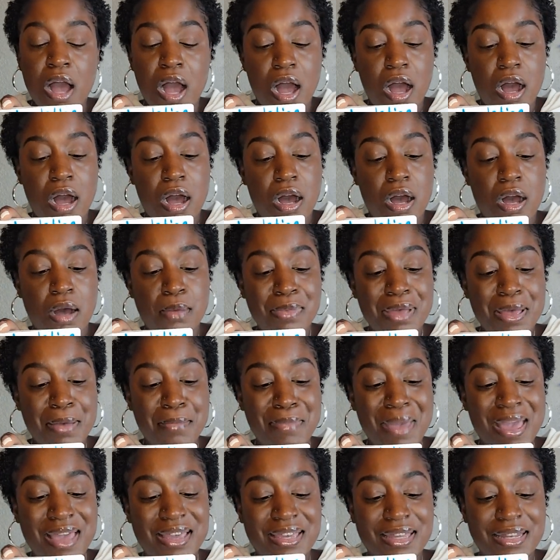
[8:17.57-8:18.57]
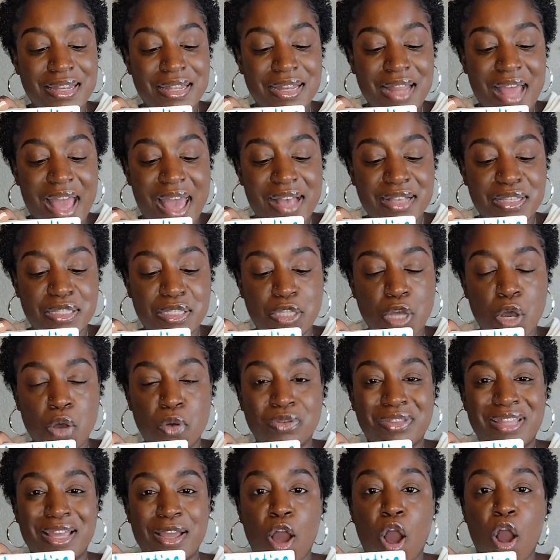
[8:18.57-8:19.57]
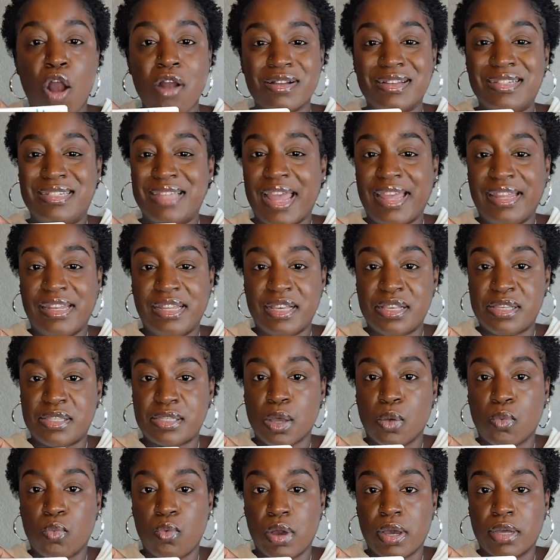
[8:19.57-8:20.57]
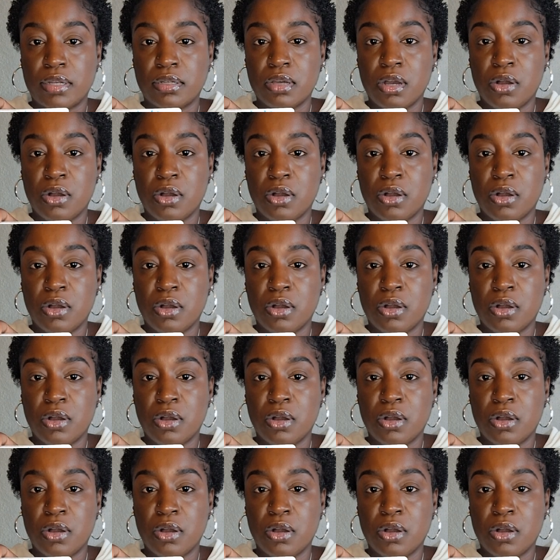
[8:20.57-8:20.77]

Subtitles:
And making it as though they are dating someone.